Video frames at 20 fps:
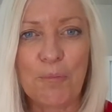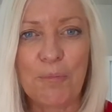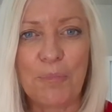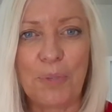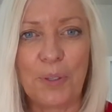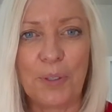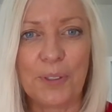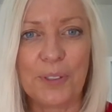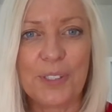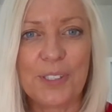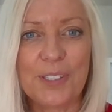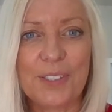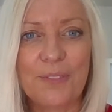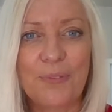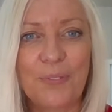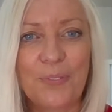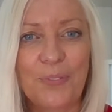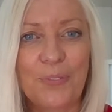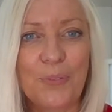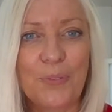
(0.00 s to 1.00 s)
But
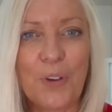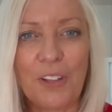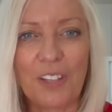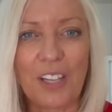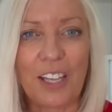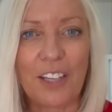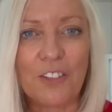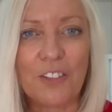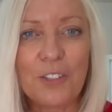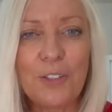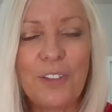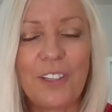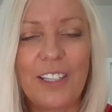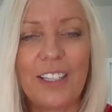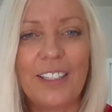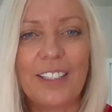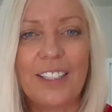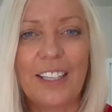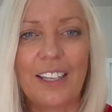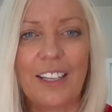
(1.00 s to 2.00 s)
what they're
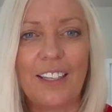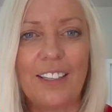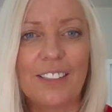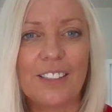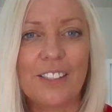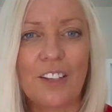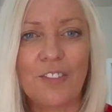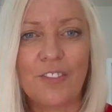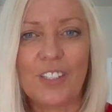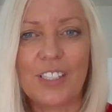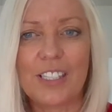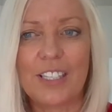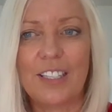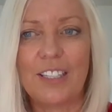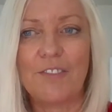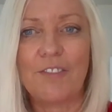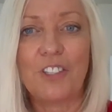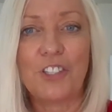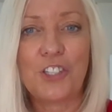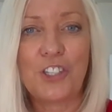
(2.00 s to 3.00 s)
doing is
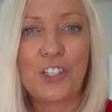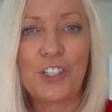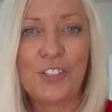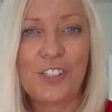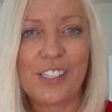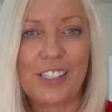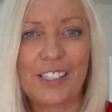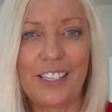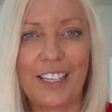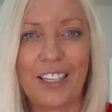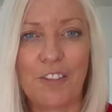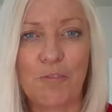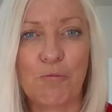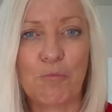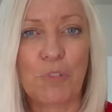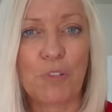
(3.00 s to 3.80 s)
obviously reducing it,